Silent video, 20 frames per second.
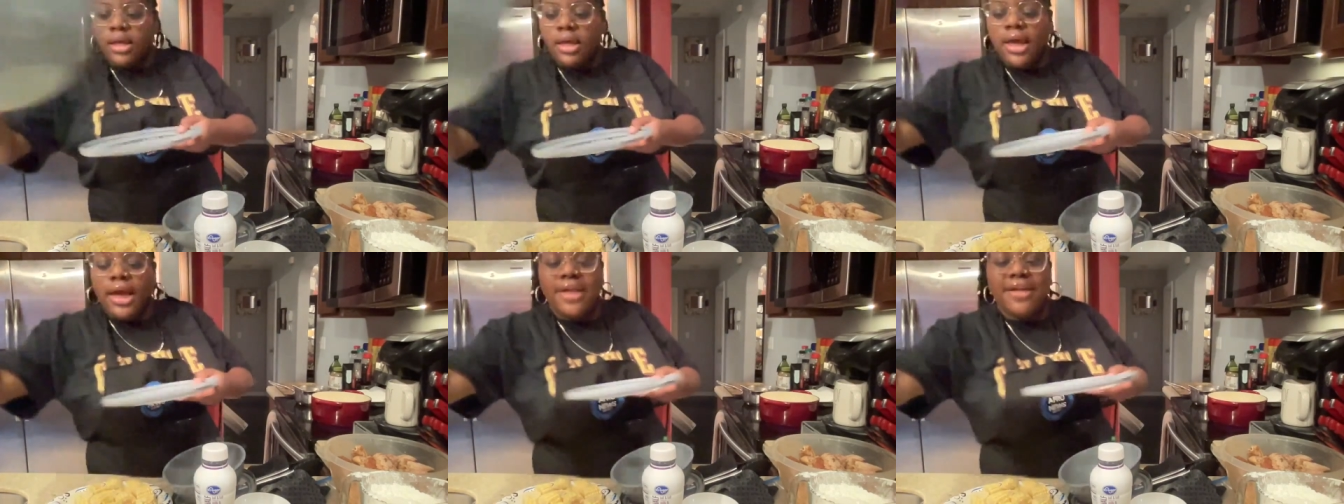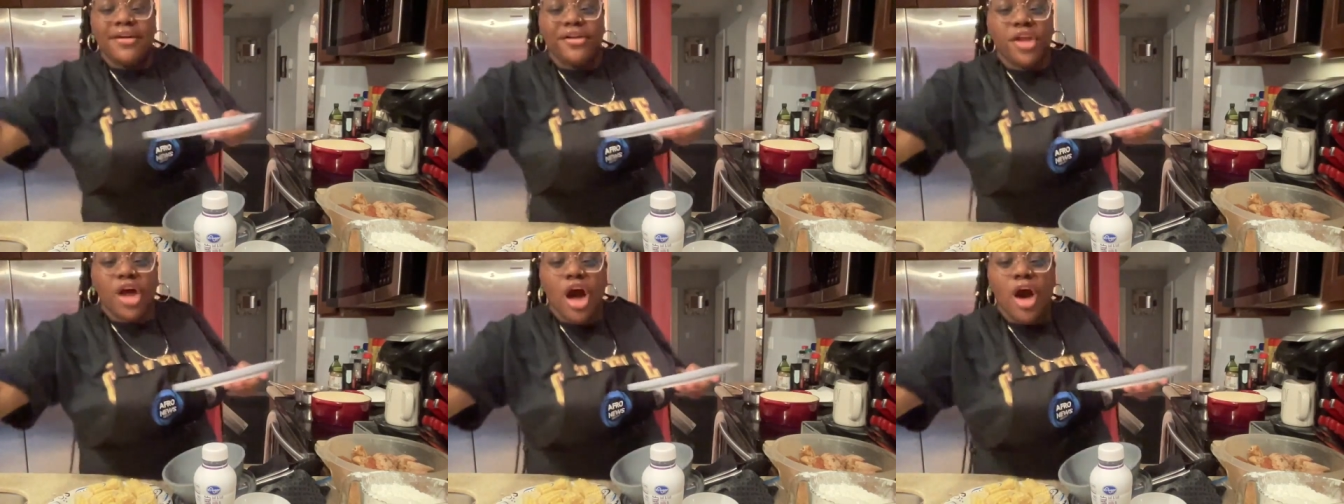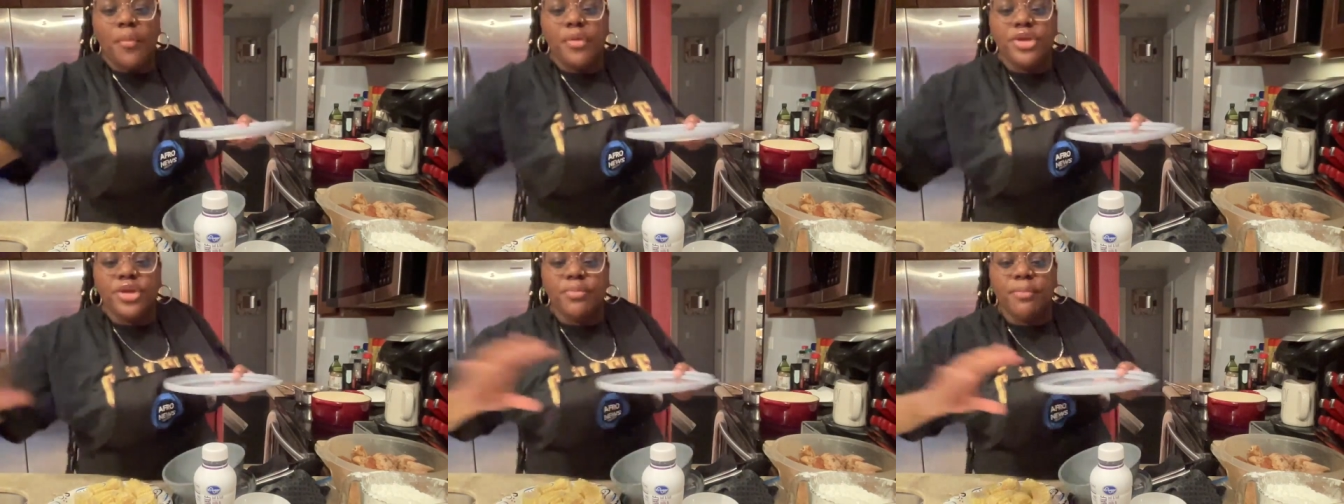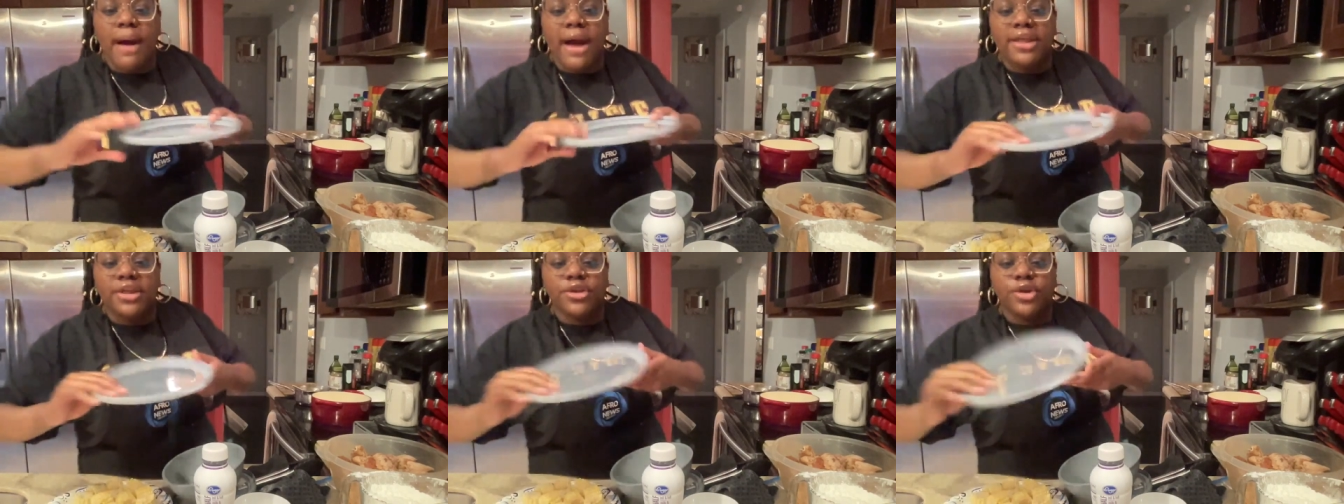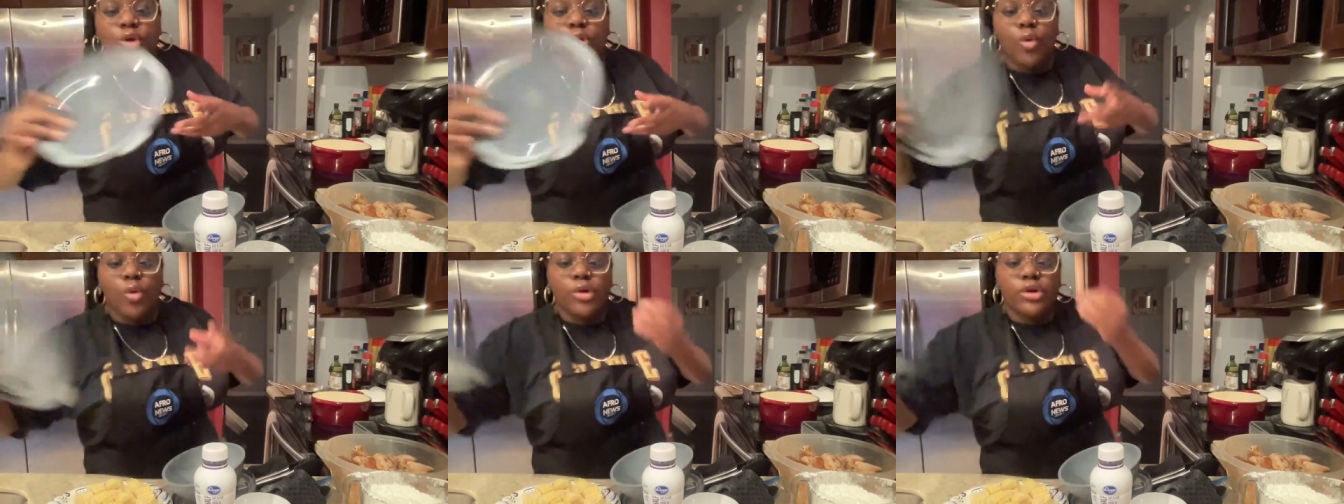And y'all know how when you bite into
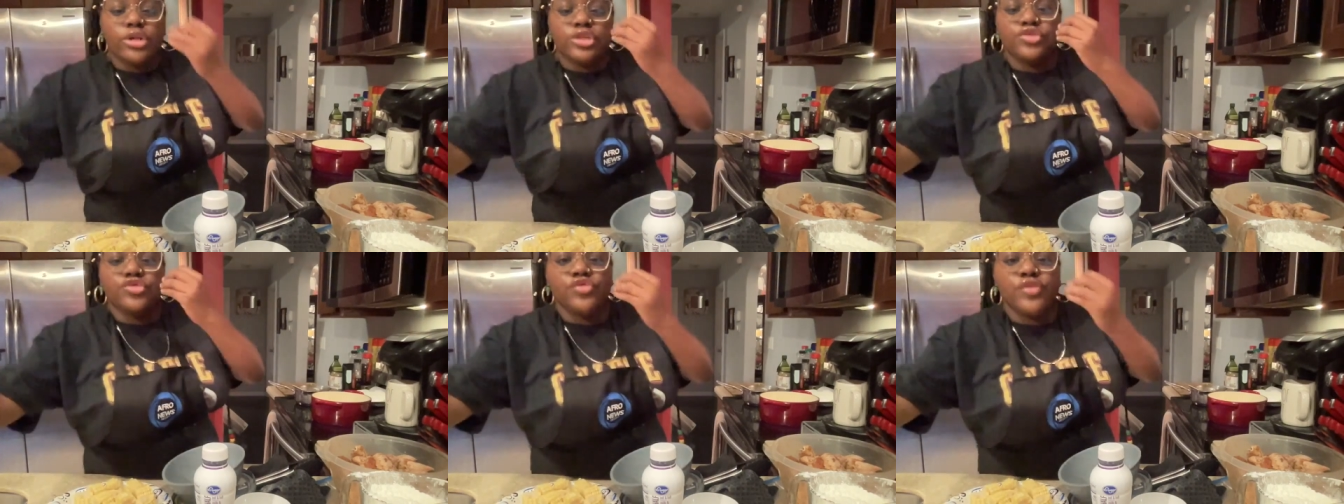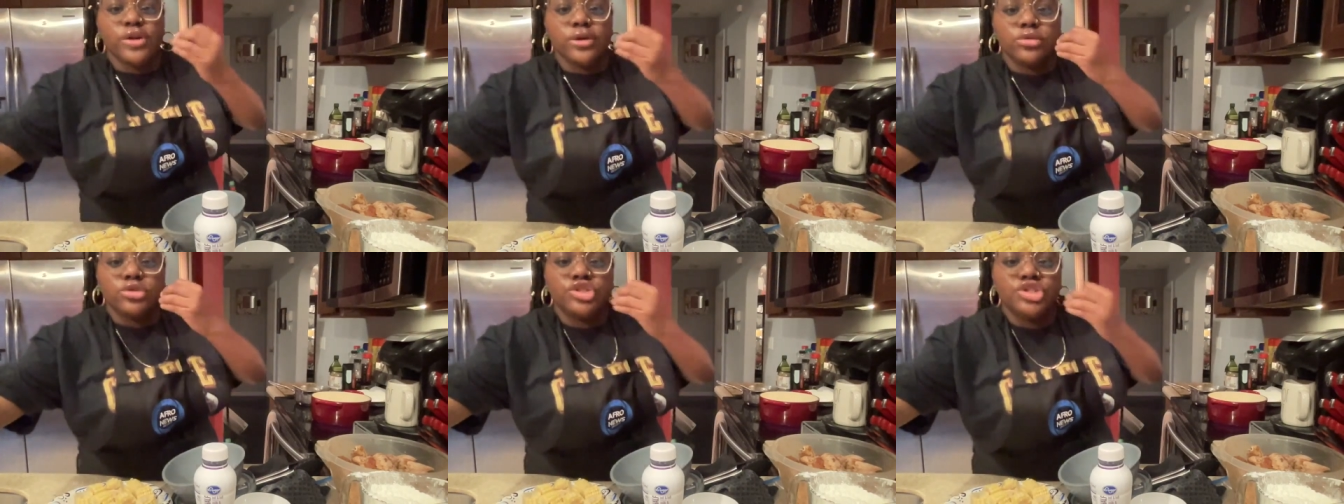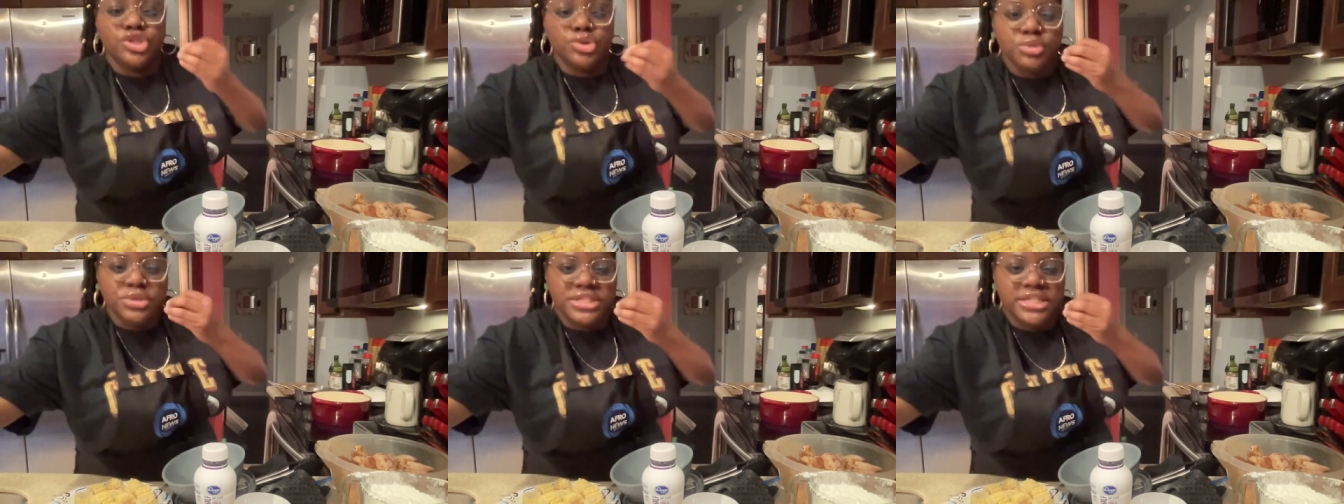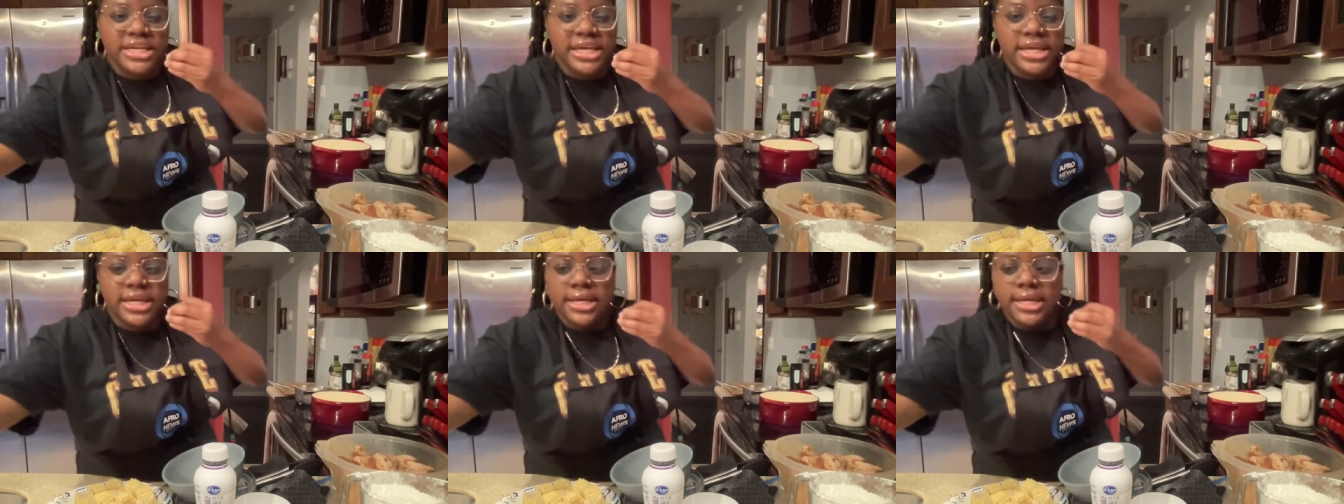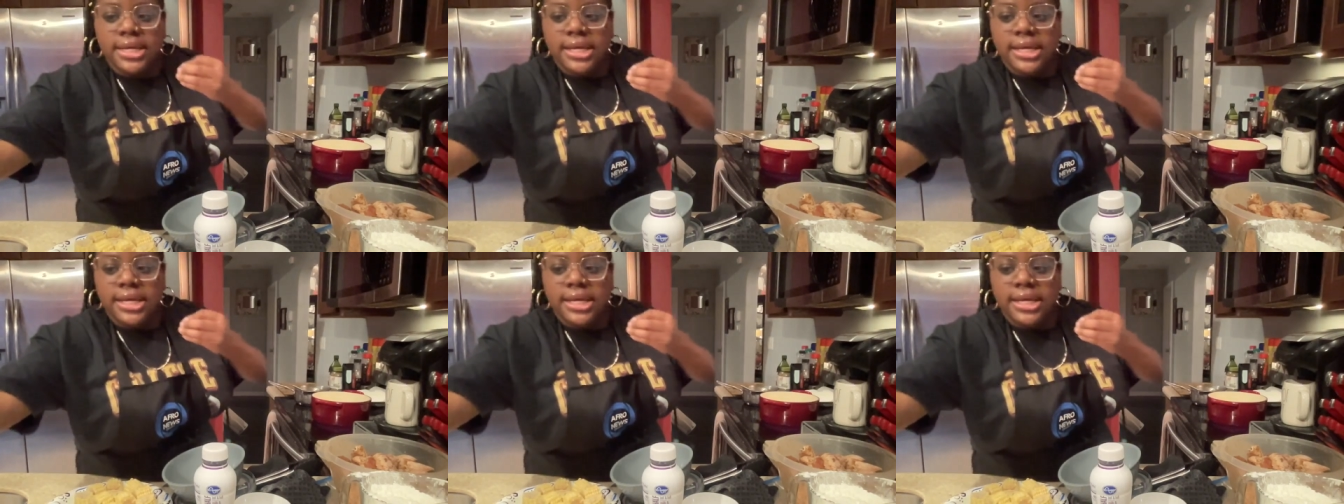corn, it's real juicy.